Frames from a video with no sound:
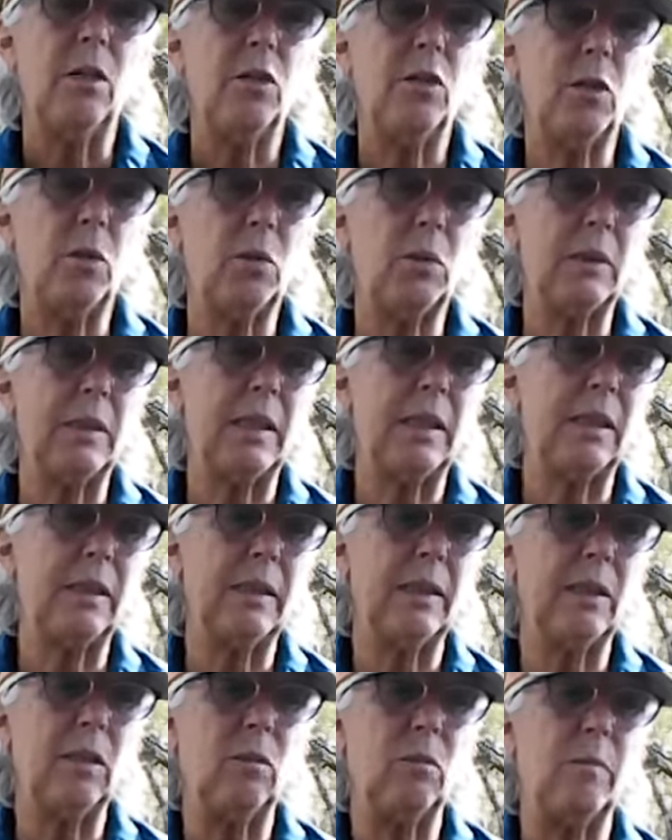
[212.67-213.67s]
Joel did a
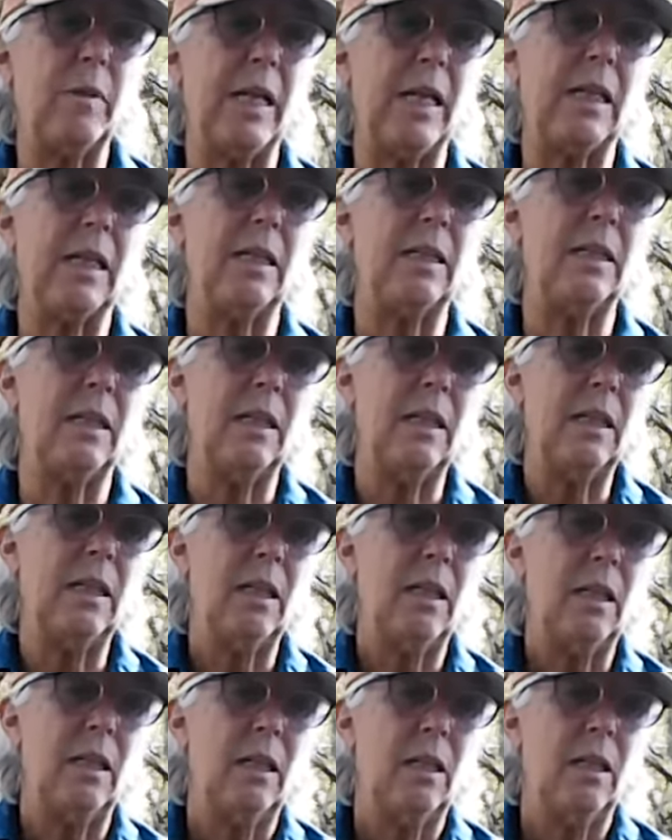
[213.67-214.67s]
little
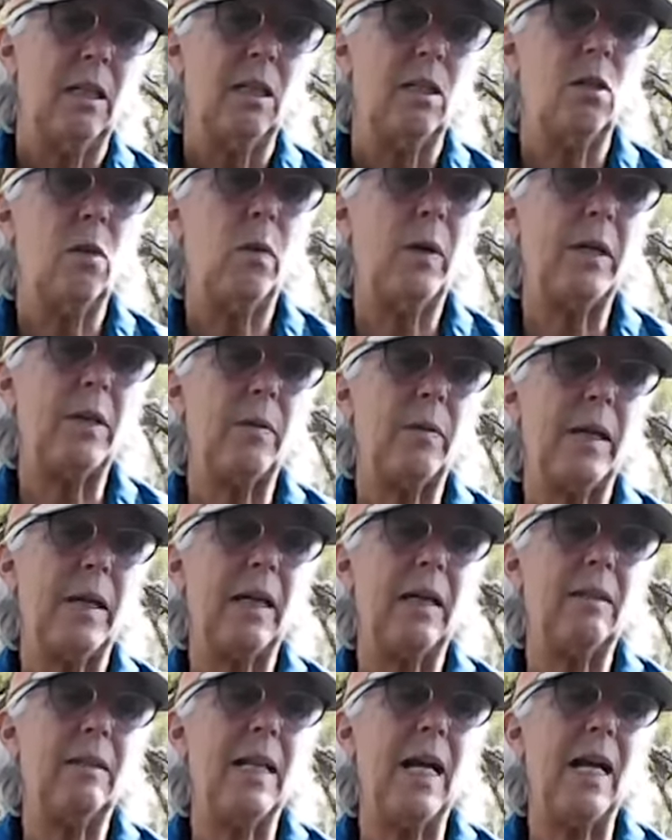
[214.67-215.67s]

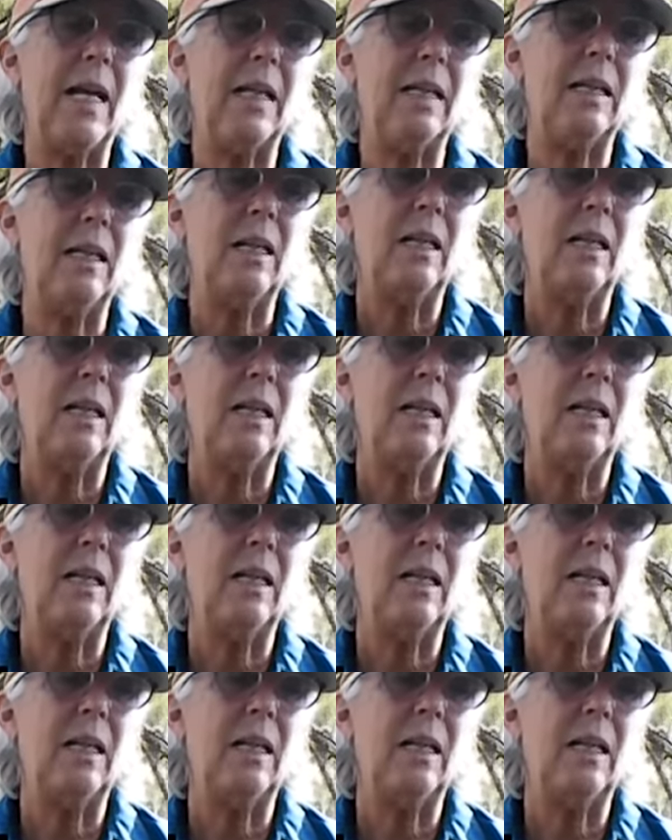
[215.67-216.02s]
reconnoitering. Then,